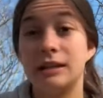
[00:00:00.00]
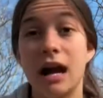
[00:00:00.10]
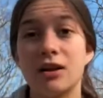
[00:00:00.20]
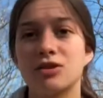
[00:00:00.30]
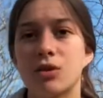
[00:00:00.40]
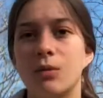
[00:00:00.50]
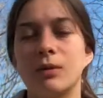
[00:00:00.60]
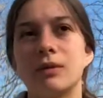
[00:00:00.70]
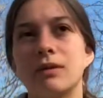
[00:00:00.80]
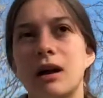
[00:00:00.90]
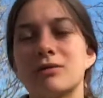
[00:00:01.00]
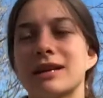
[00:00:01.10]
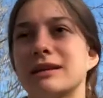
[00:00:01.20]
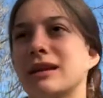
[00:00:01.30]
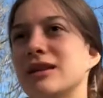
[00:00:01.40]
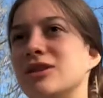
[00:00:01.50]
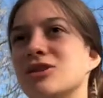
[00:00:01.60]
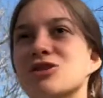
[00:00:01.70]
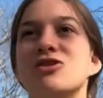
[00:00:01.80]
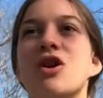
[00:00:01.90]
yeah, so I was like,
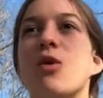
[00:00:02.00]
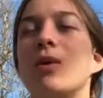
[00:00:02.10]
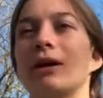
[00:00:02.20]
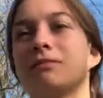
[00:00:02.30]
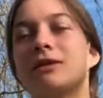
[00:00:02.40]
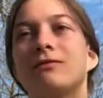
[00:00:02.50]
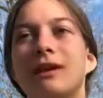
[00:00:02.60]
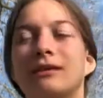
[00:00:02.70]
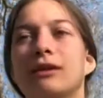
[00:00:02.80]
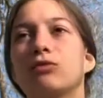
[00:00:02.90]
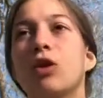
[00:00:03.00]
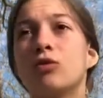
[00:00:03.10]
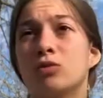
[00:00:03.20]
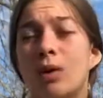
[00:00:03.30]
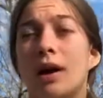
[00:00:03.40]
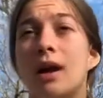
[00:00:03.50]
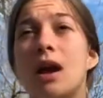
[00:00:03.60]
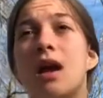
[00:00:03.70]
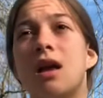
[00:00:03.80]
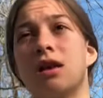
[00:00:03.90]
there's no way I'm gonna find, like, a rose one,
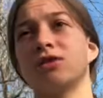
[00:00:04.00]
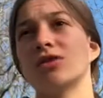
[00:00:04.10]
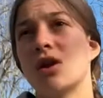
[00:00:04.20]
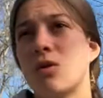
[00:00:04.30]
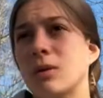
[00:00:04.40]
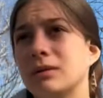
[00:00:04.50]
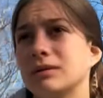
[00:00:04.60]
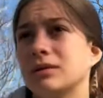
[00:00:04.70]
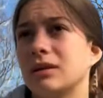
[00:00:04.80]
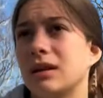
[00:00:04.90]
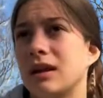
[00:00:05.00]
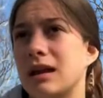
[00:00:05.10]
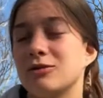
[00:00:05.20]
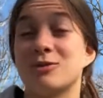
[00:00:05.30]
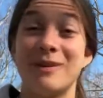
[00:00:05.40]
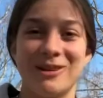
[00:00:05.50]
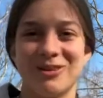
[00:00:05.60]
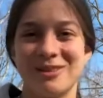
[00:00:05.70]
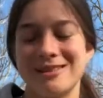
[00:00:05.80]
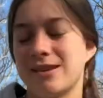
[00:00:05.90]
so, and it was pink
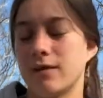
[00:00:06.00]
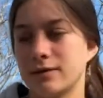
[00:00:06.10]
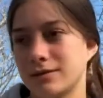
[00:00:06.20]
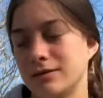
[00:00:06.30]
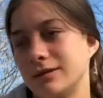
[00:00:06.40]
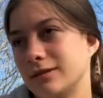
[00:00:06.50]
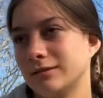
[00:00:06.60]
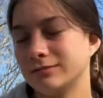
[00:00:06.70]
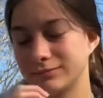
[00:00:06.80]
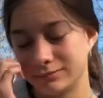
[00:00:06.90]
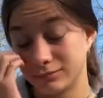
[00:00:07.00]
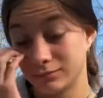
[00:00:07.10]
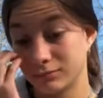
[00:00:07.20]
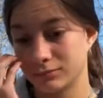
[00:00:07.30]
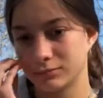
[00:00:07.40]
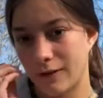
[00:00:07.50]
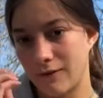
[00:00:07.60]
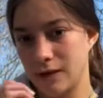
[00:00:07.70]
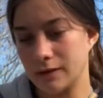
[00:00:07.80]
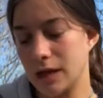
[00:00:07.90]
roses, obviously, you know,
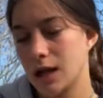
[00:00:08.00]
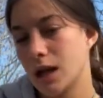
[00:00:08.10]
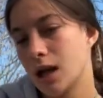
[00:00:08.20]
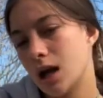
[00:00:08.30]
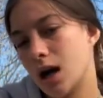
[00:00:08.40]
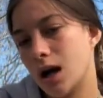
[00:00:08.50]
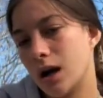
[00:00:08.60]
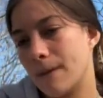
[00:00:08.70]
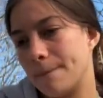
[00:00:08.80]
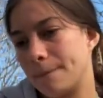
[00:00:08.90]
favorite, um,